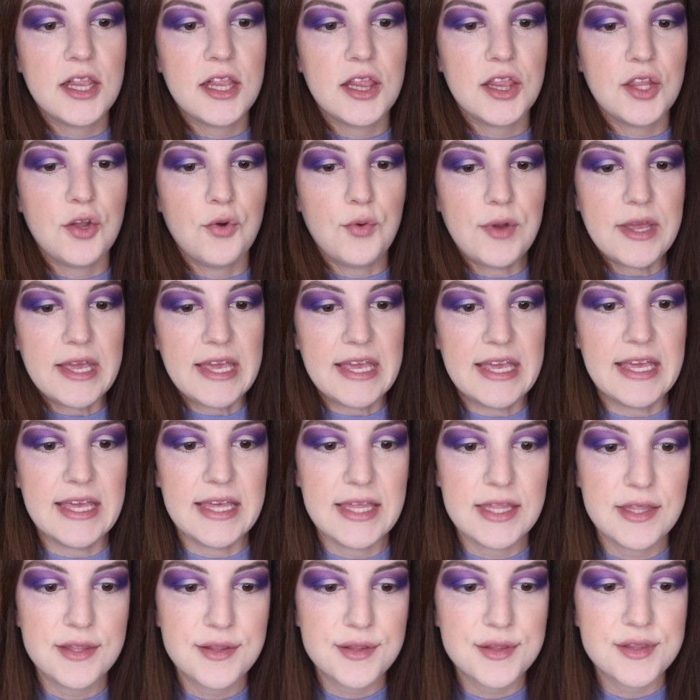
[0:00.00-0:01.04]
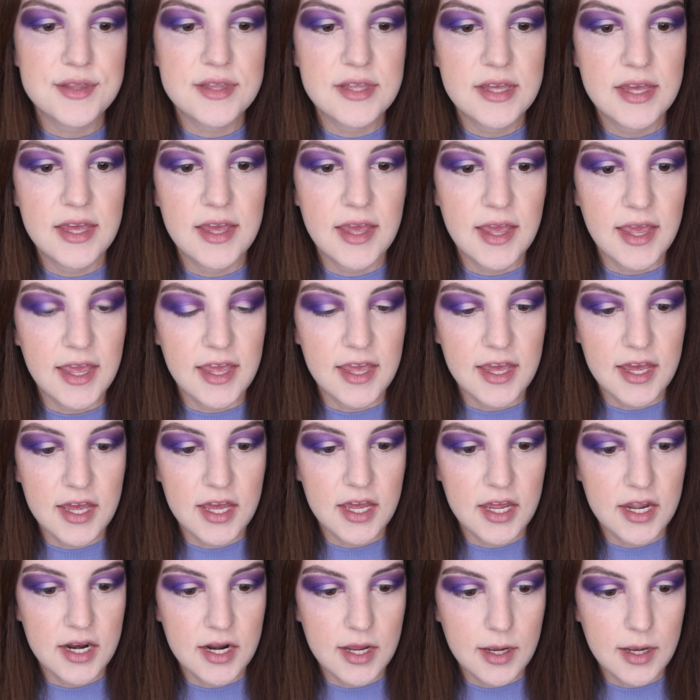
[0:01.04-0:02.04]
Louise, and